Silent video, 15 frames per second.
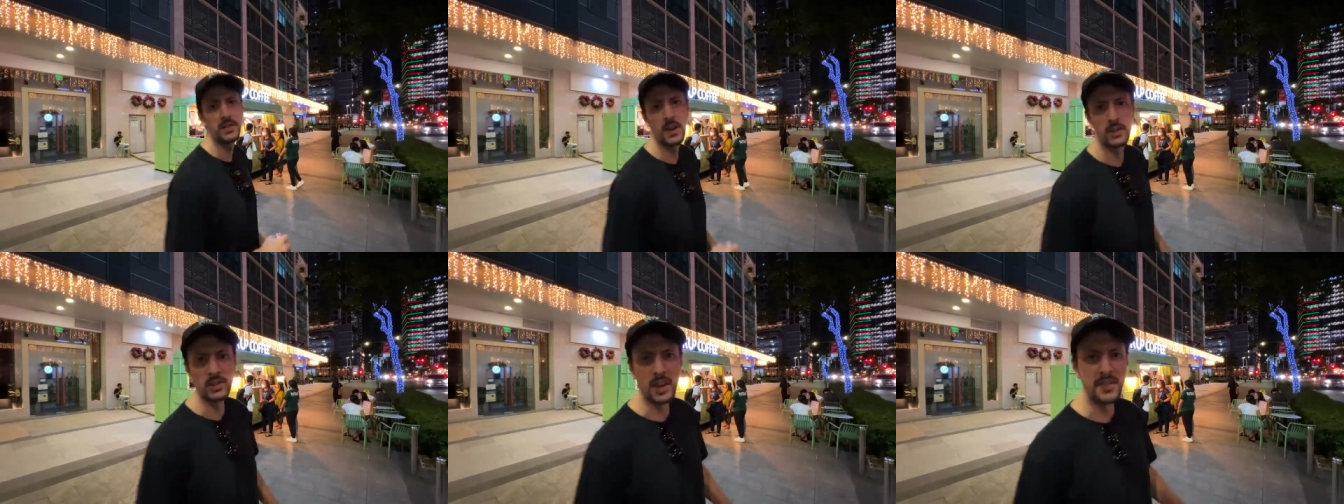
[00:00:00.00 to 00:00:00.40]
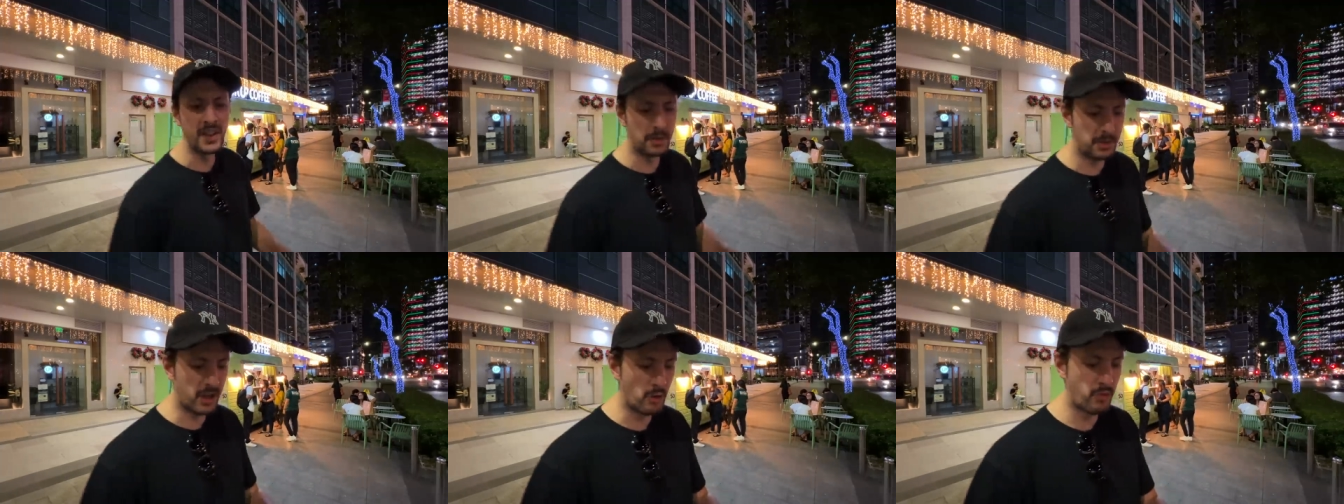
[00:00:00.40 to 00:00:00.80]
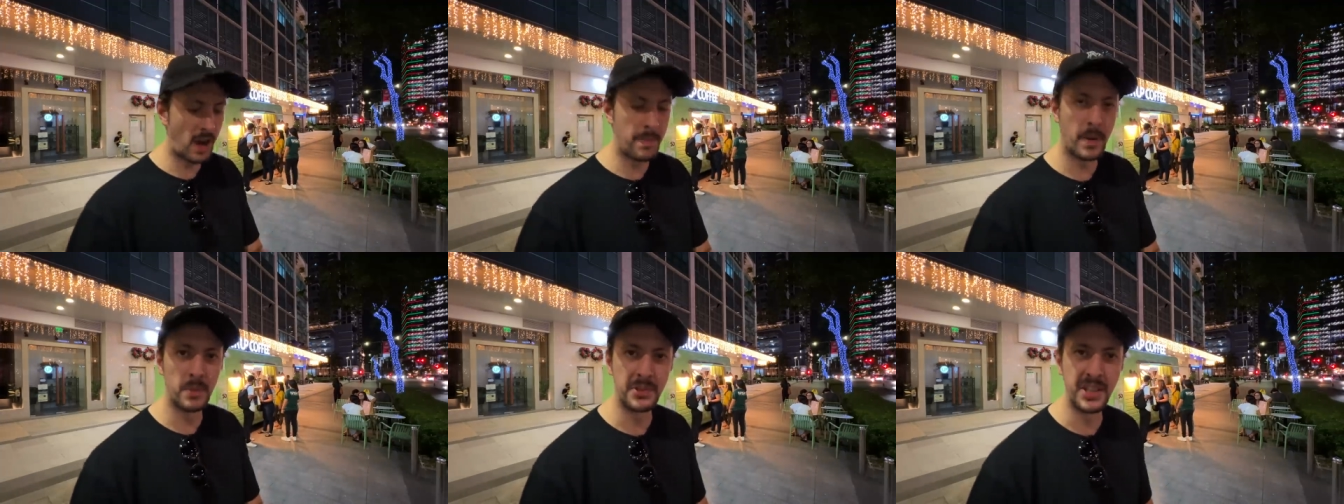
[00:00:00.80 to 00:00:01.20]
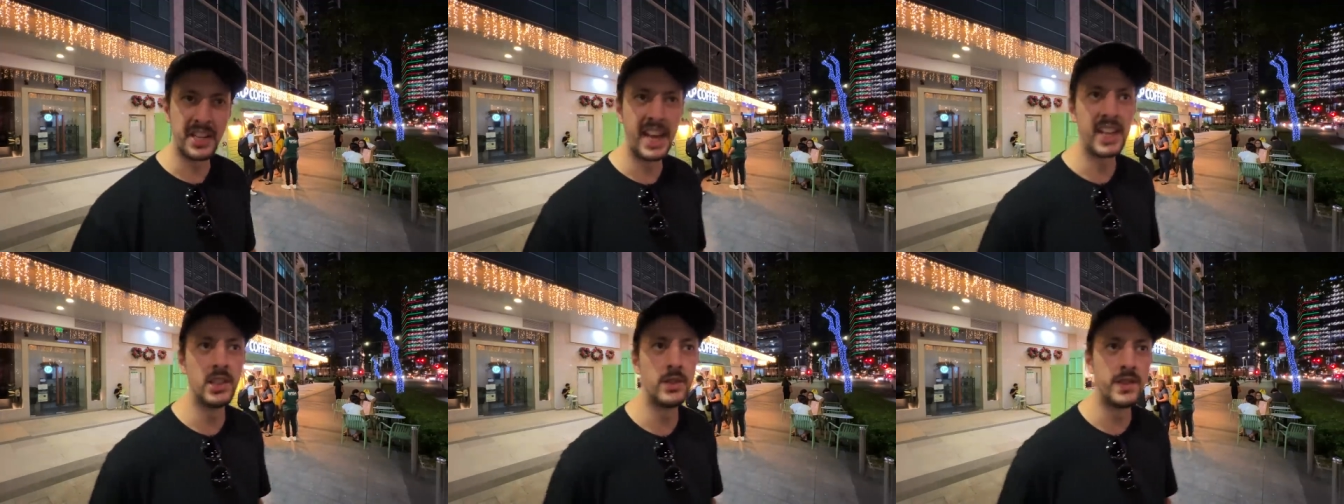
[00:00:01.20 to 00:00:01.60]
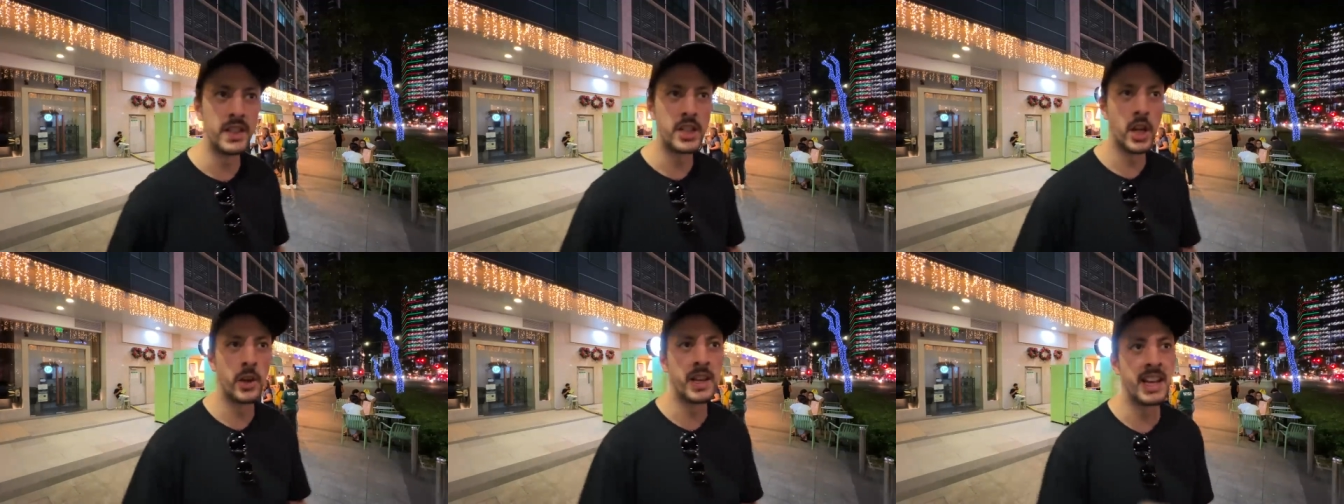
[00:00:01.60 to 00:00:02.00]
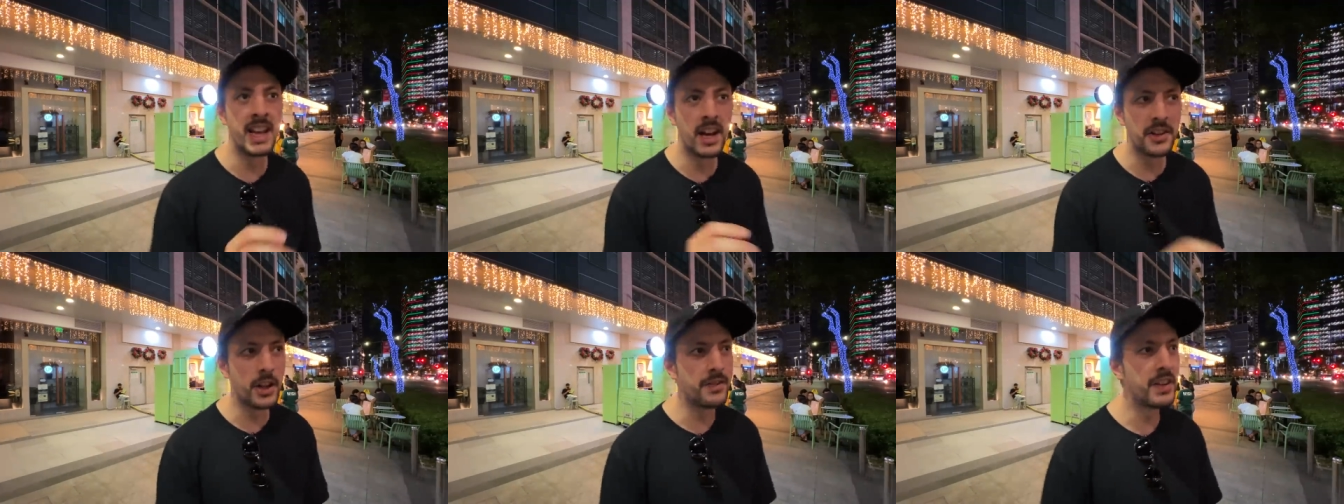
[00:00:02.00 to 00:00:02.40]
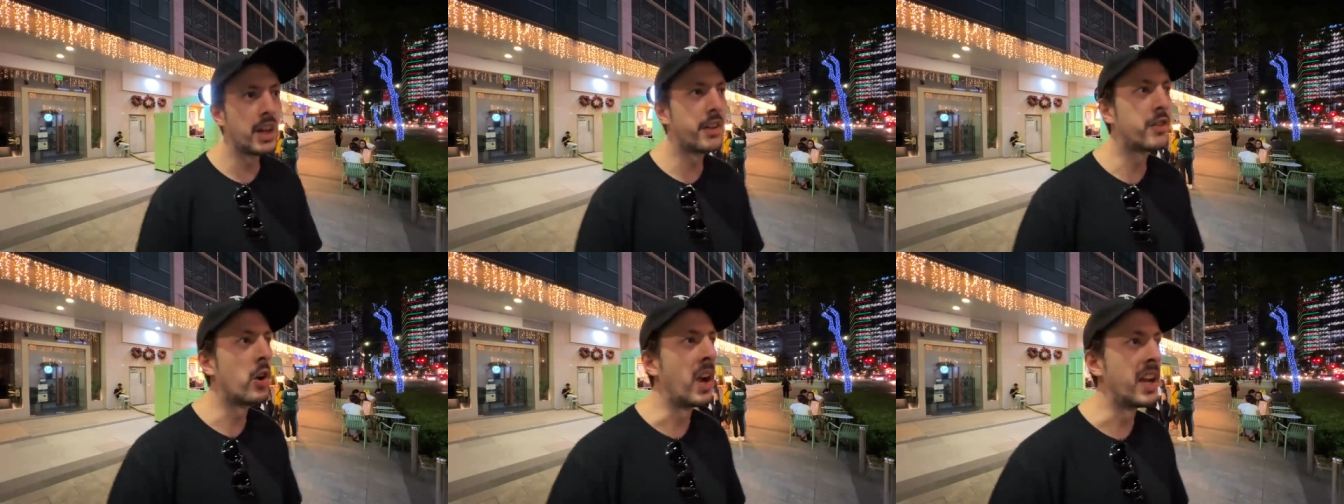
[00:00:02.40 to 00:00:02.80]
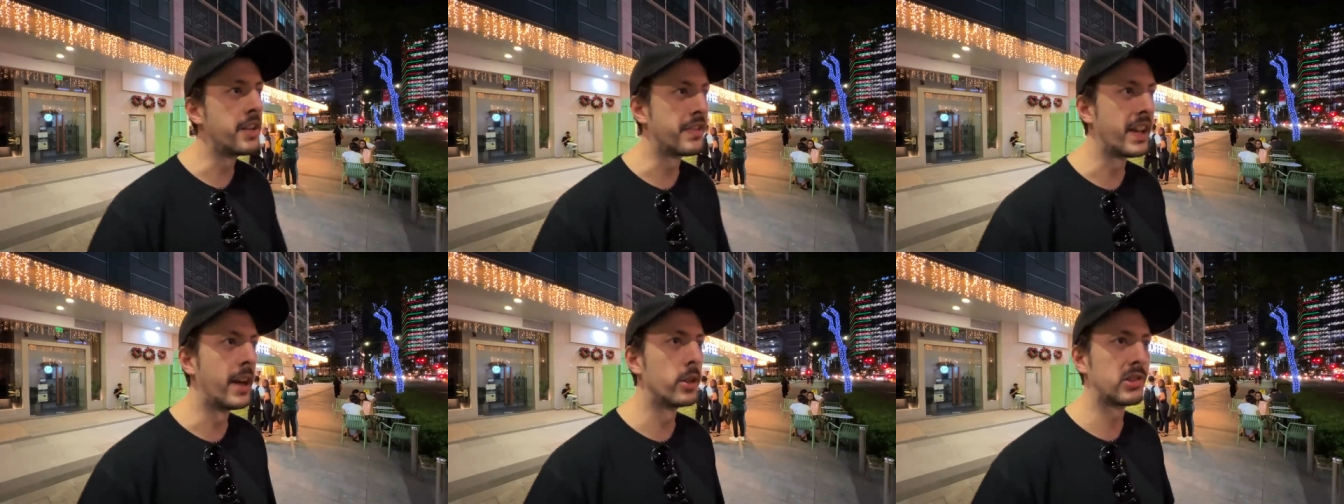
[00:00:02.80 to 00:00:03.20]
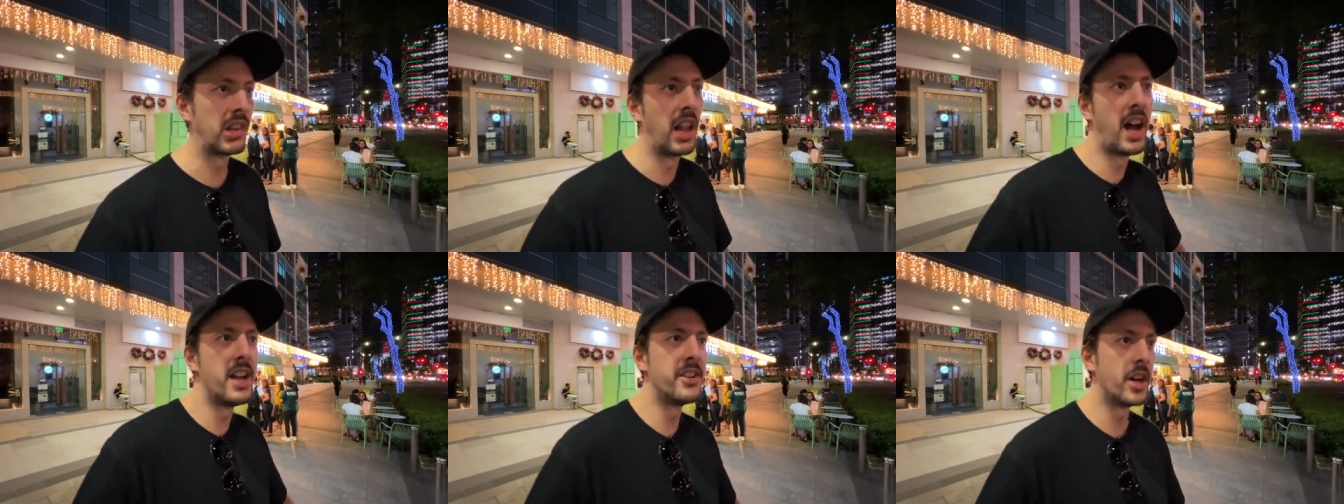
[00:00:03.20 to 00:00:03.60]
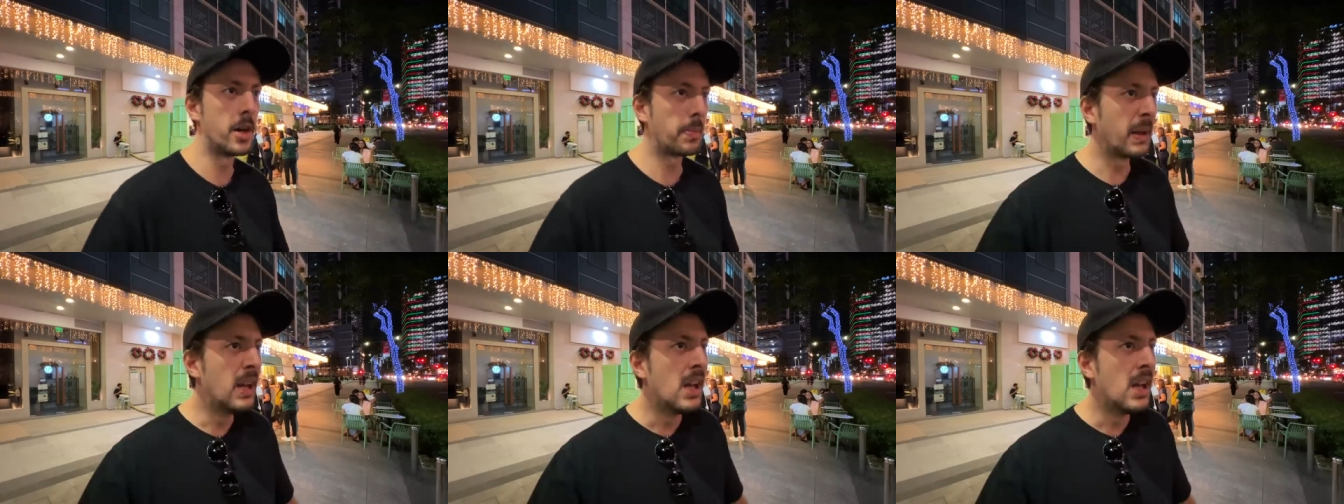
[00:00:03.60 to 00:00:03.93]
folks, I think I'm going to wrap up today's video here. I don't think I've got anything else lined up.